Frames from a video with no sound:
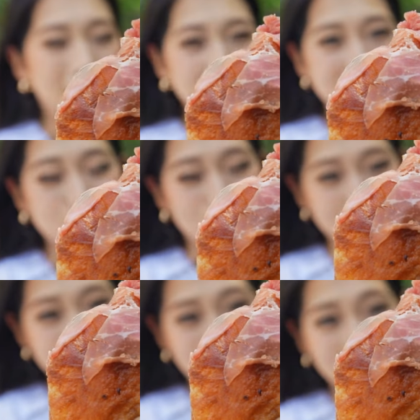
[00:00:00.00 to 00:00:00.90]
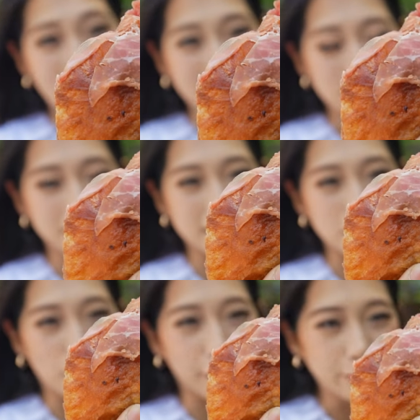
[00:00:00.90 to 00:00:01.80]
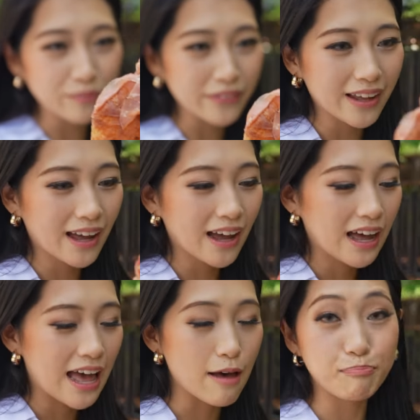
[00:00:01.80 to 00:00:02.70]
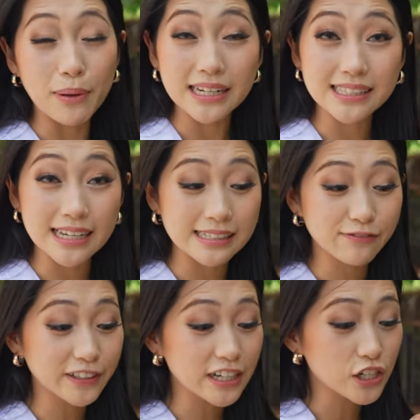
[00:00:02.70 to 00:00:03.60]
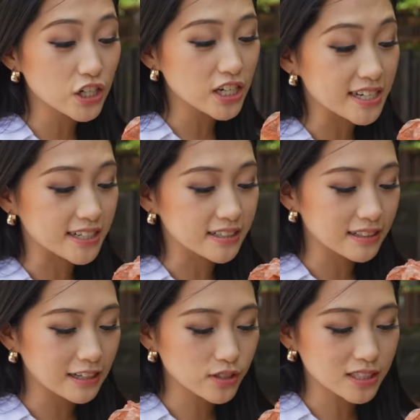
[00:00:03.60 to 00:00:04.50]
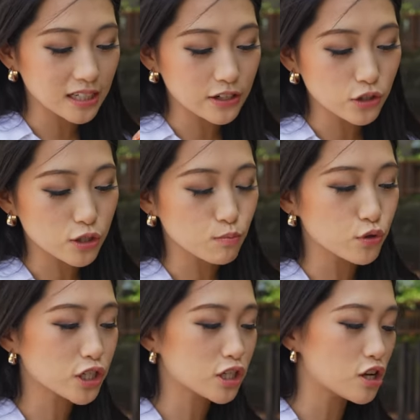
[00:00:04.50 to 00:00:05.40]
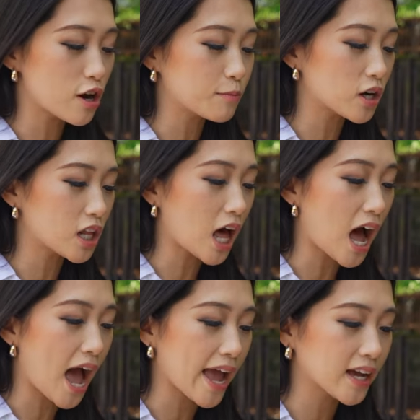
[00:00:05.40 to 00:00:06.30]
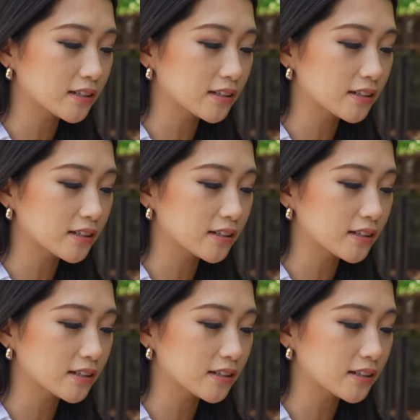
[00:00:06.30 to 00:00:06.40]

which is Josh's one on it, but you know, it better taste freaking good. It looks a little smooshed though, I'm not gonna lie.